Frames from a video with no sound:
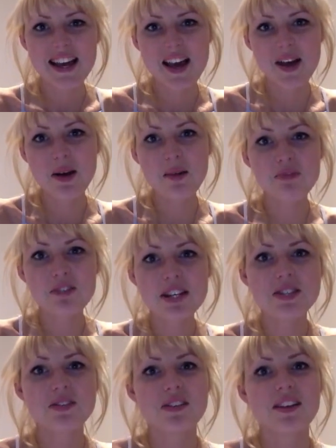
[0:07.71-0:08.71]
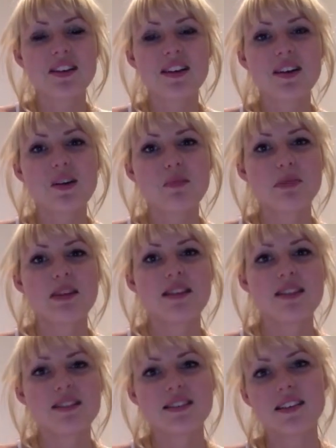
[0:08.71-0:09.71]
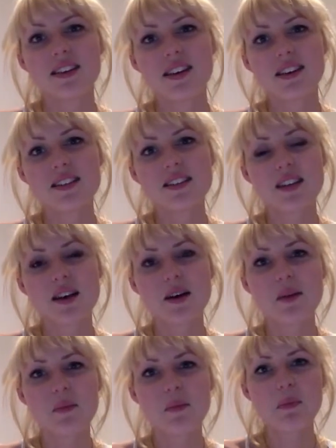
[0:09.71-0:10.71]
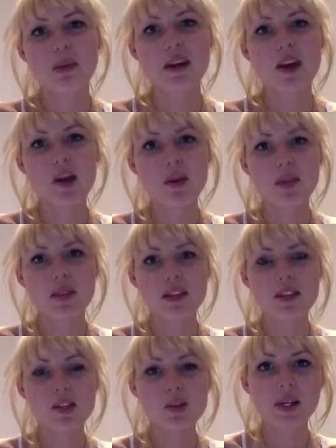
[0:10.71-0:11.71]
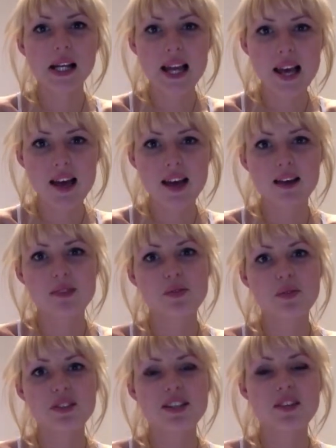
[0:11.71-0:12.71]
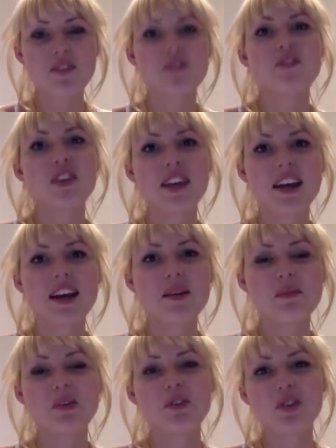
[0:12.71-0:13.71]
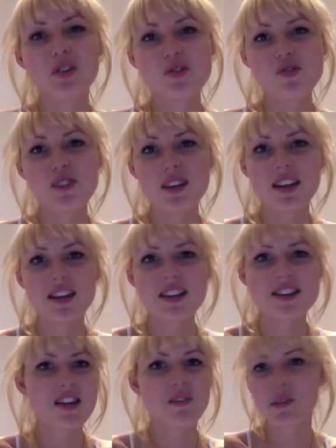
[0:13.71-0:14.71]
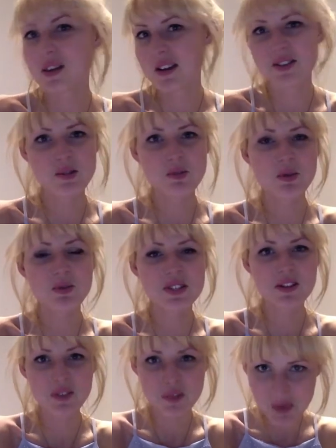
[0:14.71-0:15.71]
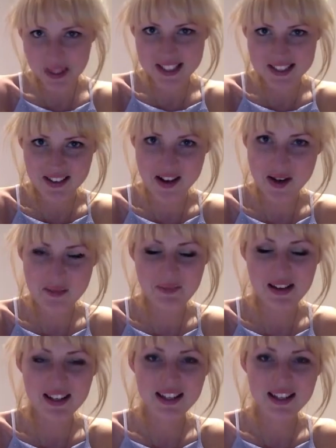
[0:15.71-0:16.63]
I'm really sorry that I can't be there tonight, but I hope that you, Claire, all the Devon Fit Camp crew and everyone else at the ball is having a wicked time.